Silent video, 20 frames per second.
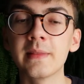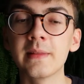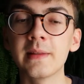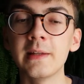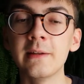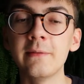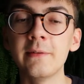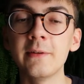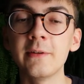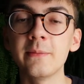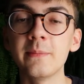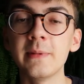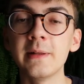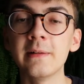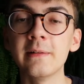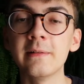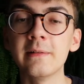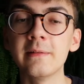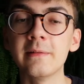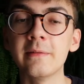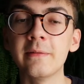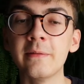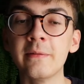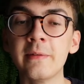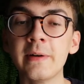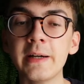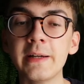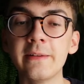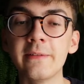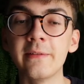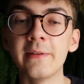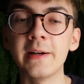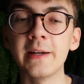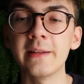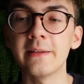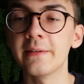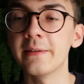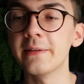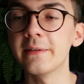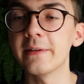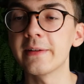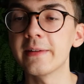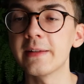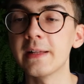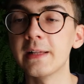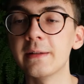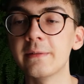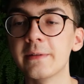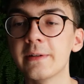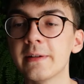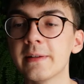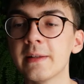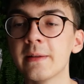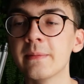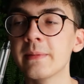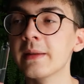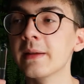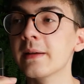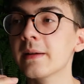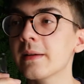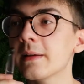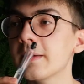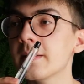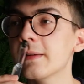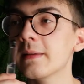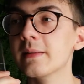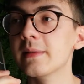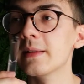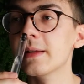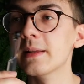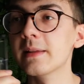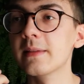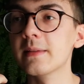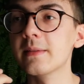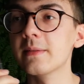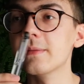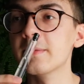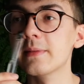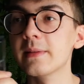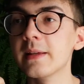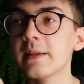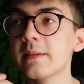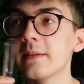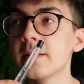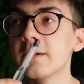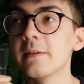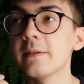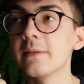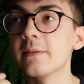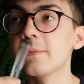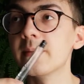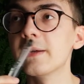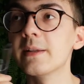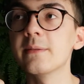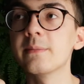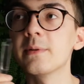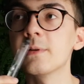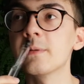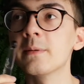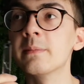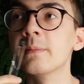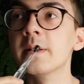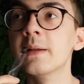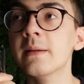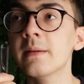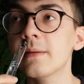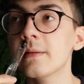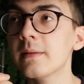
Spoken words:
If you spill white wine on yourself or something, that's how it smells probably.